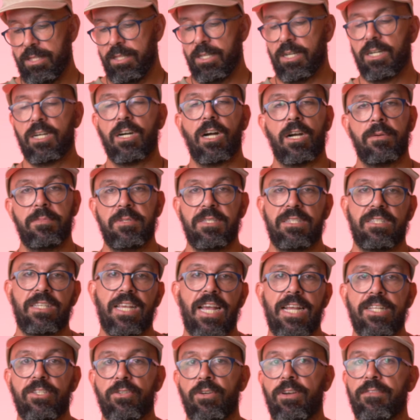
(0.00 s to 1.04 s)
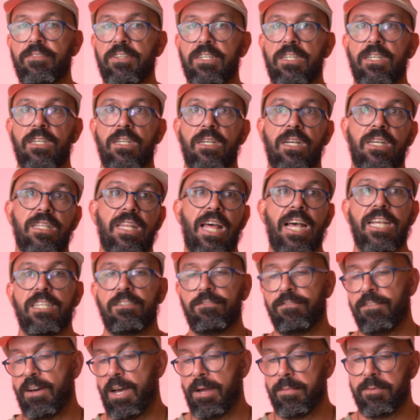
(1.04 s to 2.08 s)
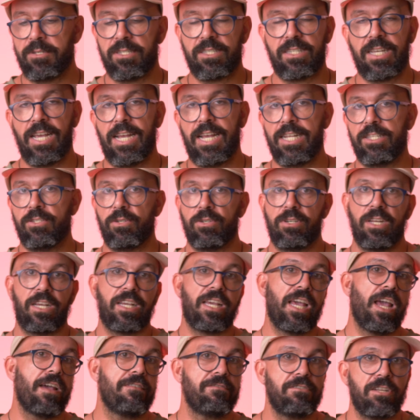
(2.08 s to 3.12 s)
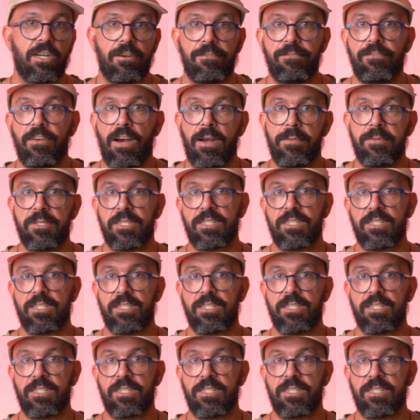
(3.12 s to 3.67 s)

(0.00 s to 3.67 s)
the carbon skates or even the glass fiber skates or the Kevlar fiber